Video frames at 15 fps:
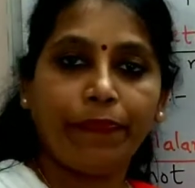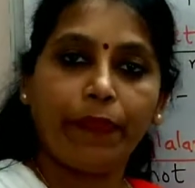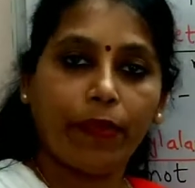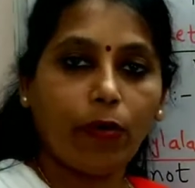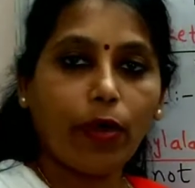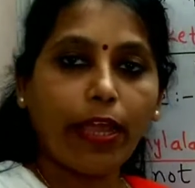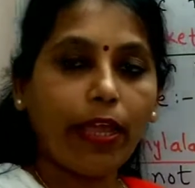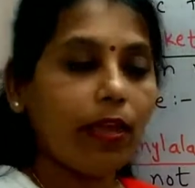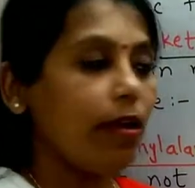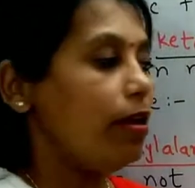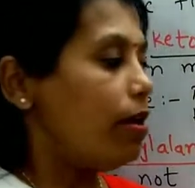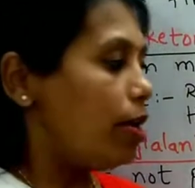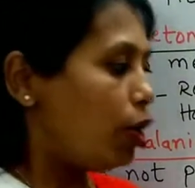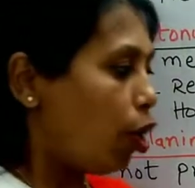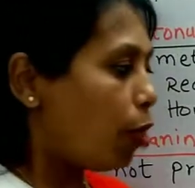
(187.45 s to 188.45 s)
Okay.
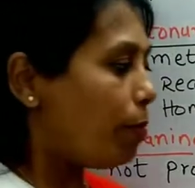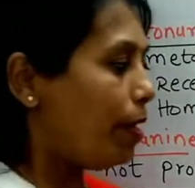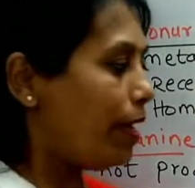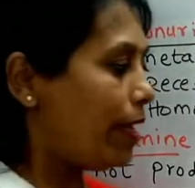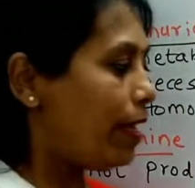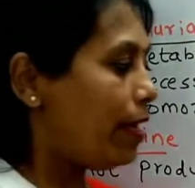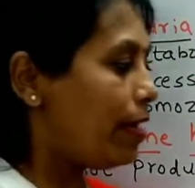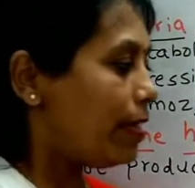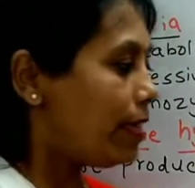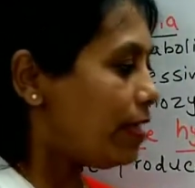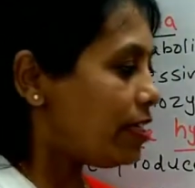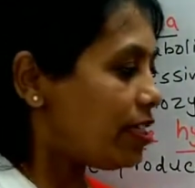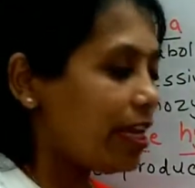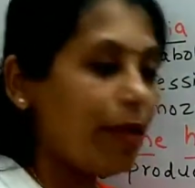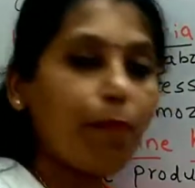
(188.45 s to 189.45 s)
Normally, the
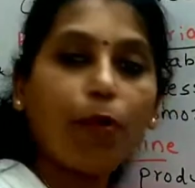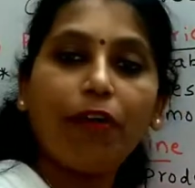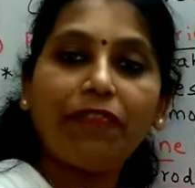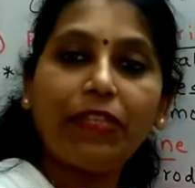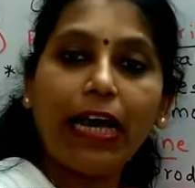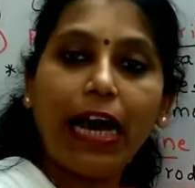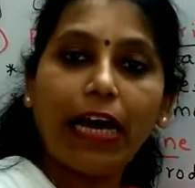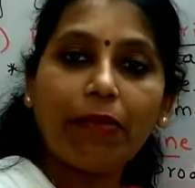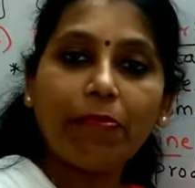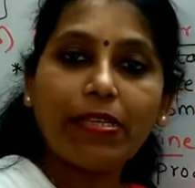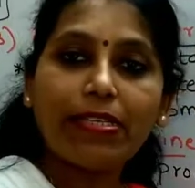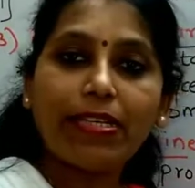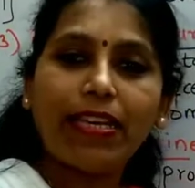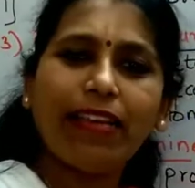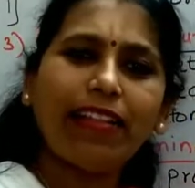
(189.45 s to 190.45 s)
shape of the RBC,